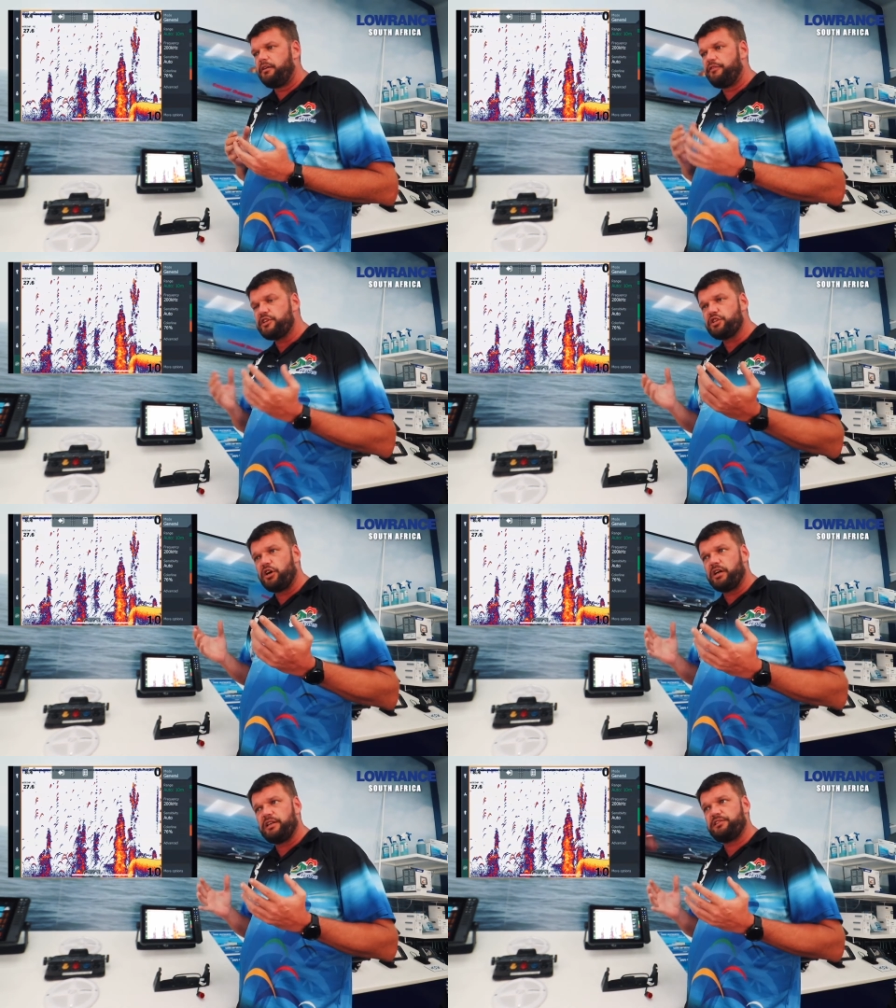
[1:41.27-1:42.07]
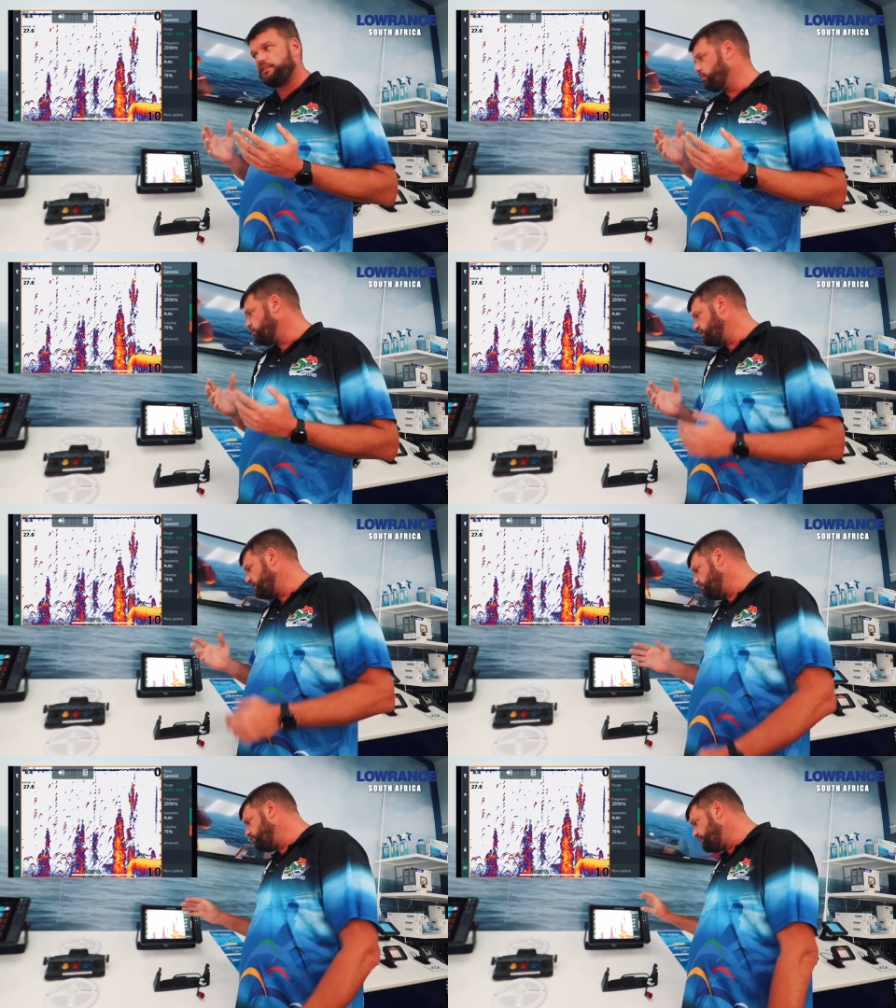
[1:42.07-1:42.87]
fish targets in the
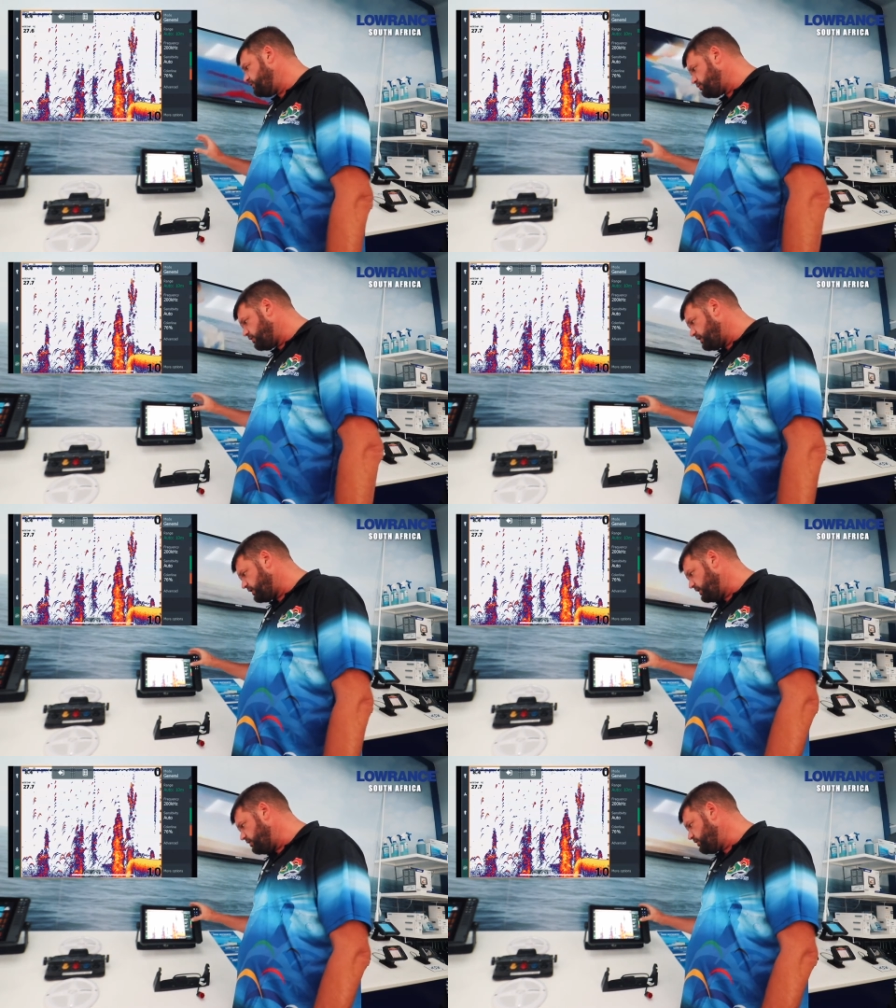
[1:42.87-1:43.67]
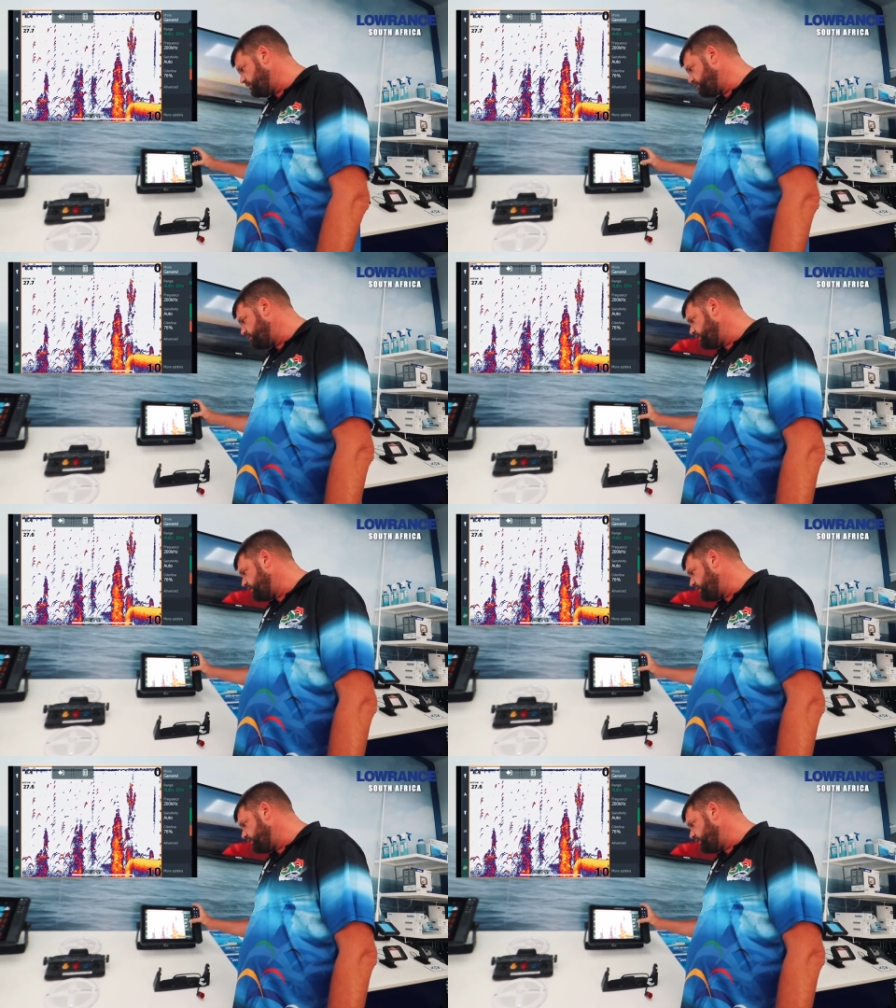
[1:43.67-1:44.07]
water will be 200 kilohertz.